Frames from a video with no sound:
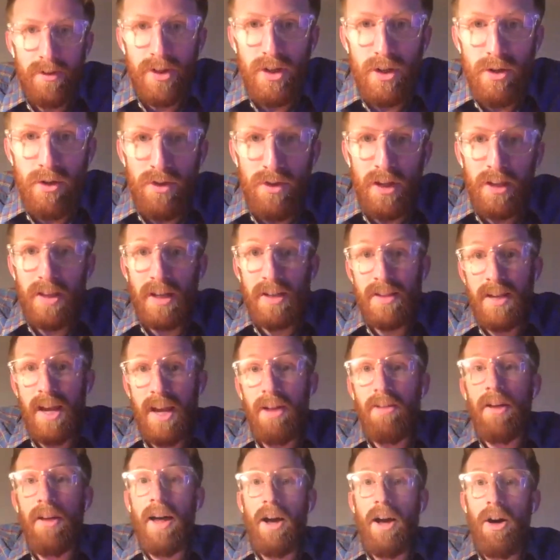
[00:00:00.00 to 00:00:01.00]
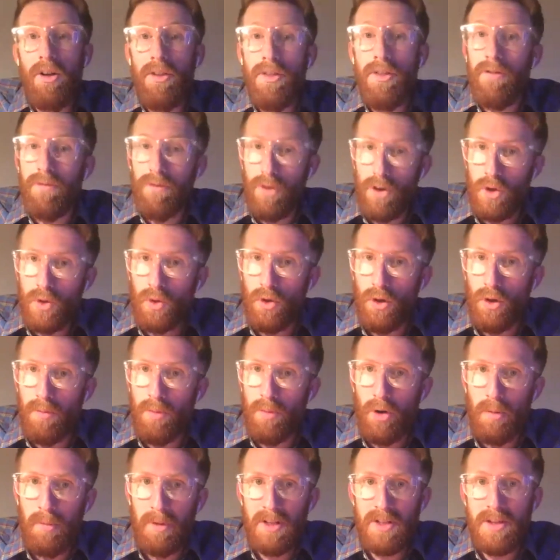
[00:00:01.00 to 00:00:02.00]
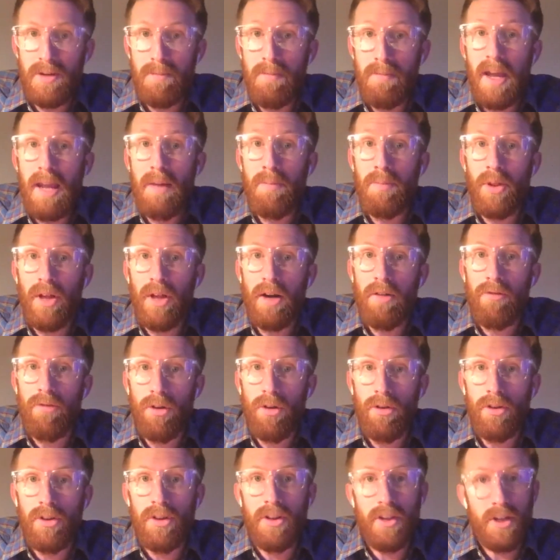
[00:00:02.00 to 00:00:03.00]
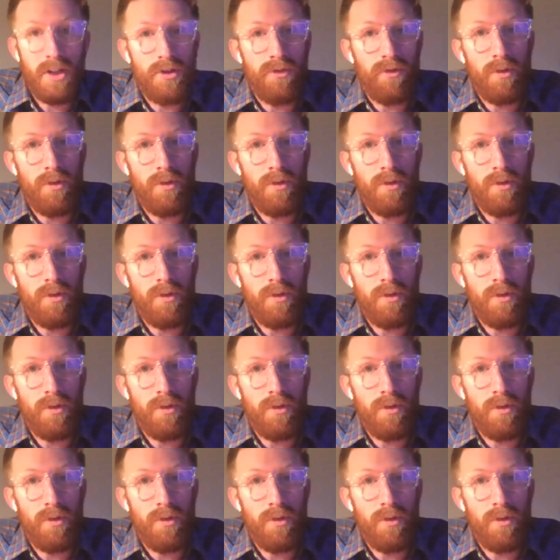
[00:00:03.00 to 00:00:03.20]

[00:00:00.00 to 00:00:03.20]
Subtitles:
Do you think that telehealth, virtual appointments, may play a role in this?